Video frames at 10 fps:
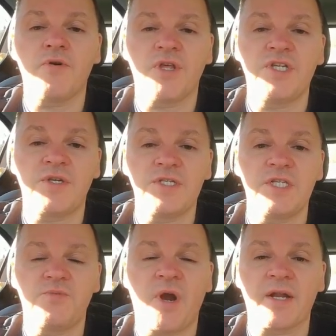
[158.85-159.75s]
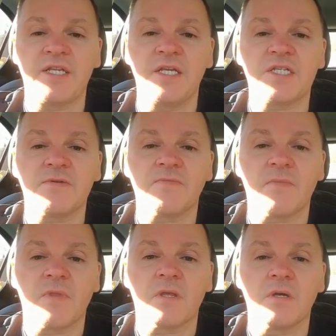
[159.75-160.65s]
So when are you going to start putting them into
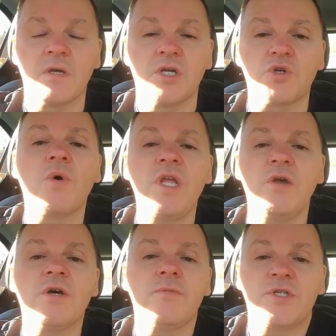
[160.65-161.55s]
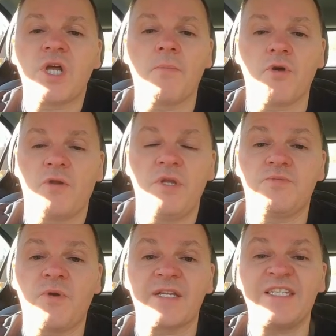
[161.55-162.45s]
practice? If you need any help,
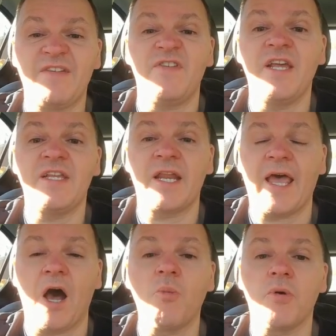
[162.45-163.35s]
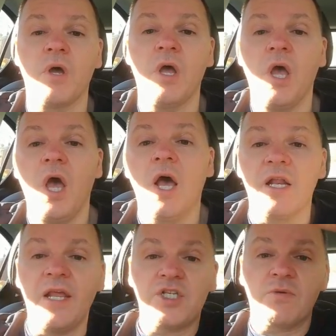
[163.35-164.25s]
links to my famous daily